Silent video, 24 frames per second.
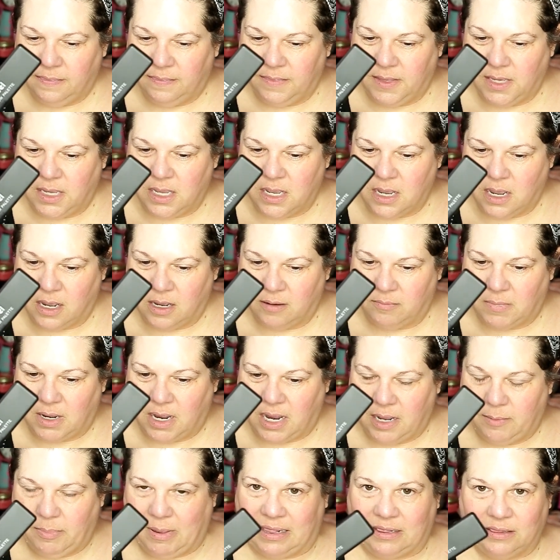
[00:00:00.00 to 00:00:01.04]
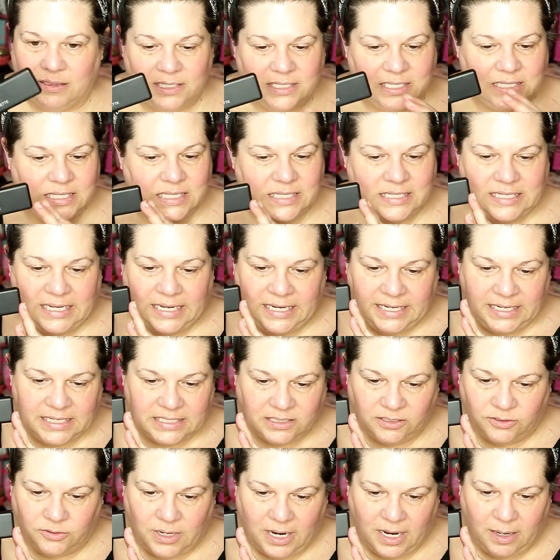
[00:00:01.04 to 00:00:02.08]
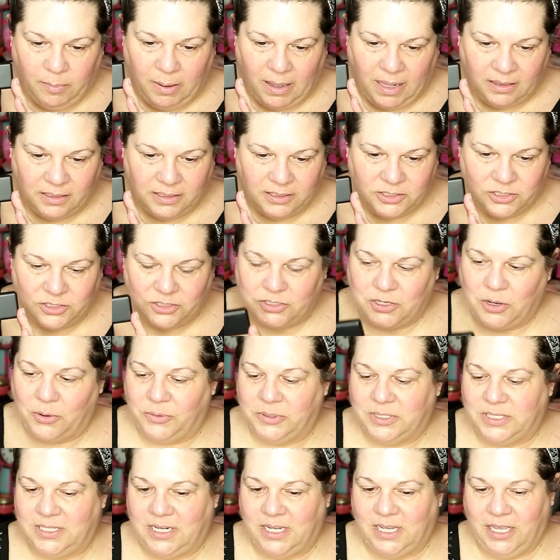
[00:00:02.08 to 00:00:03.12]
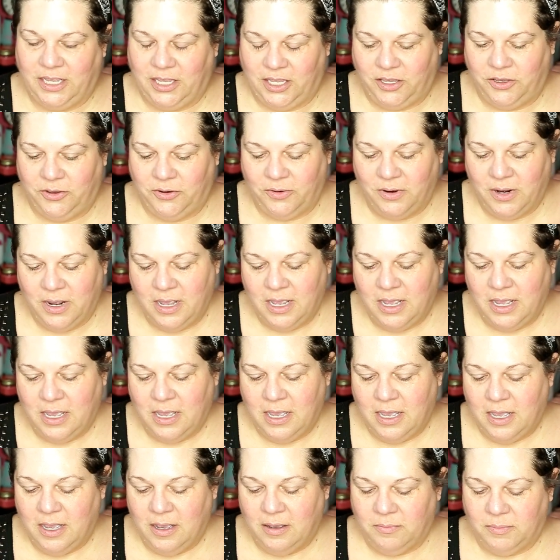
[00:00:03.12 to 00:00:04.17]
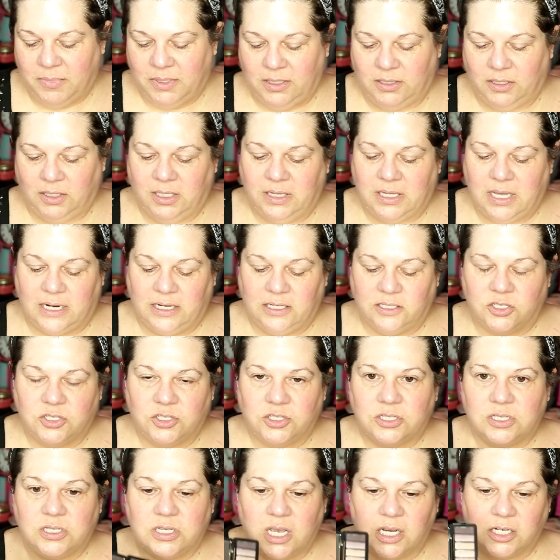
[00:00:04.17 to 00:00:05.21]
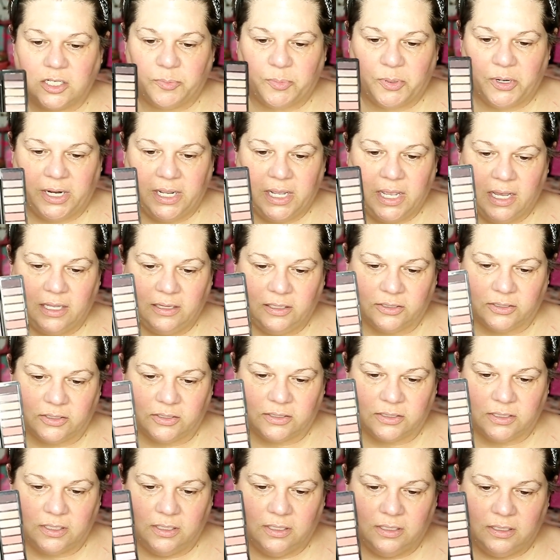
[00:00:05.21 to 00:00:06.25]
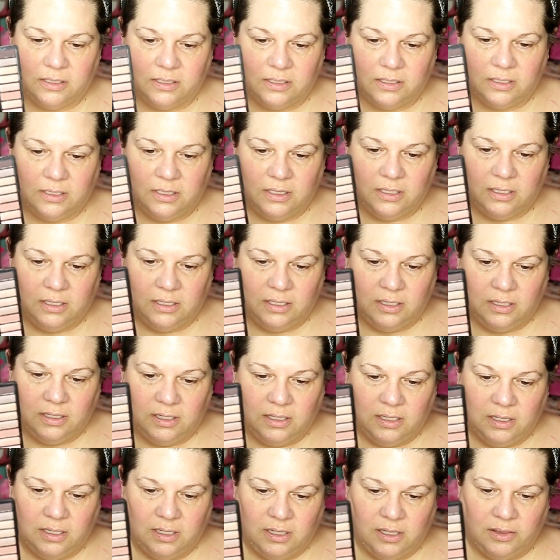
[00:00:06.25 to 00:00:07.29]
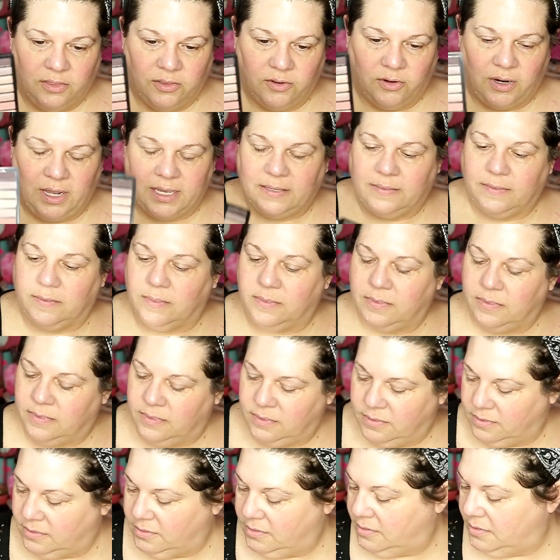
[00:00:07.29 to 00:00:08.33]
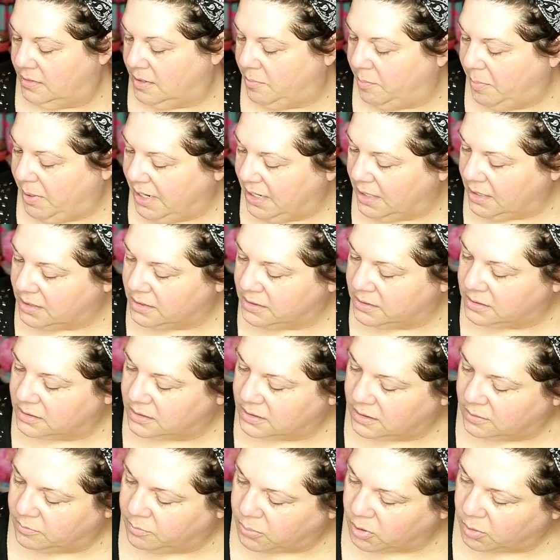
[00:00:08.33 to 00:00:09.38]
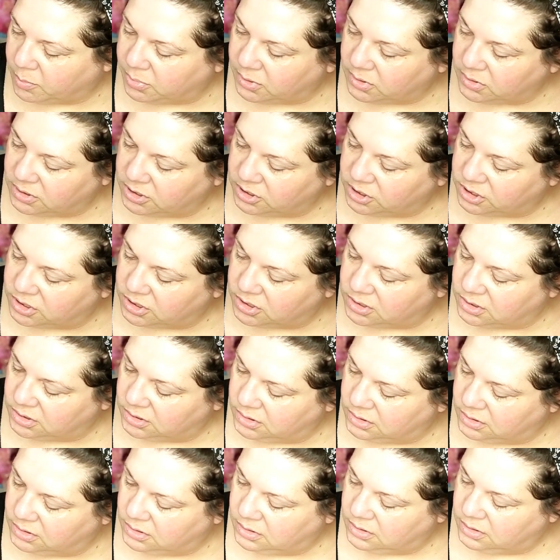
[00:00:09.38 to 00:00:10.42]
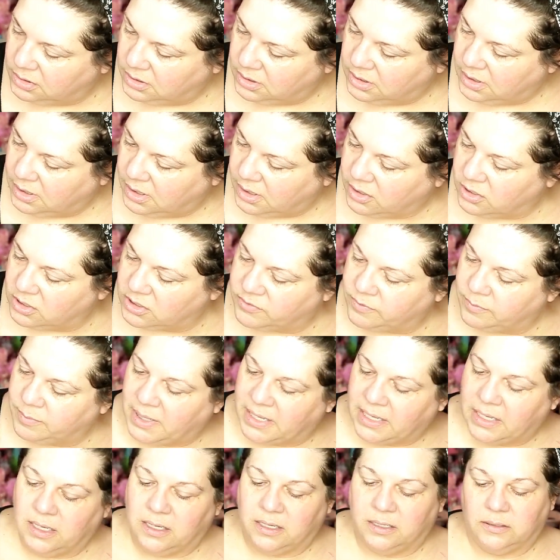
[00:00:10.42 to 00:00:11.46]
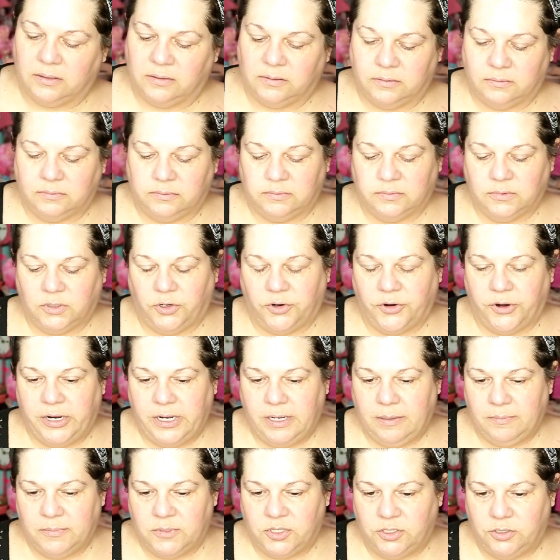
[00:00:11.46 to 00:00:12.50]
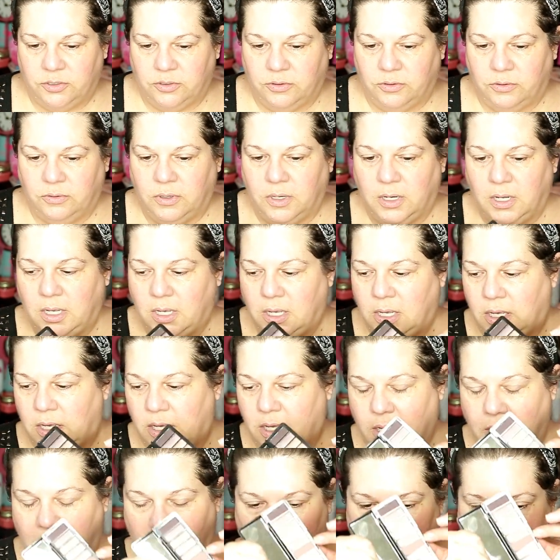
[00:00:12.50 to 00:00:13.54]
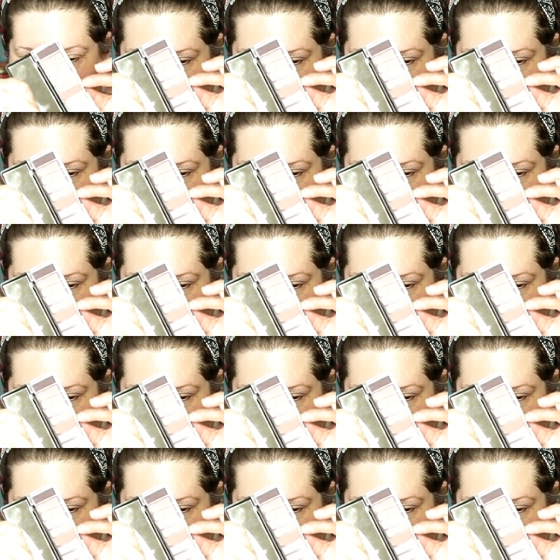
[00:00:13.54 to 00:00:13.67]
the eye palette. This is the teeniest little eye palette. It's so stinking cute. But look at that. It's such pretty colors. They're like the pink, purplish. Goes from like a cream to a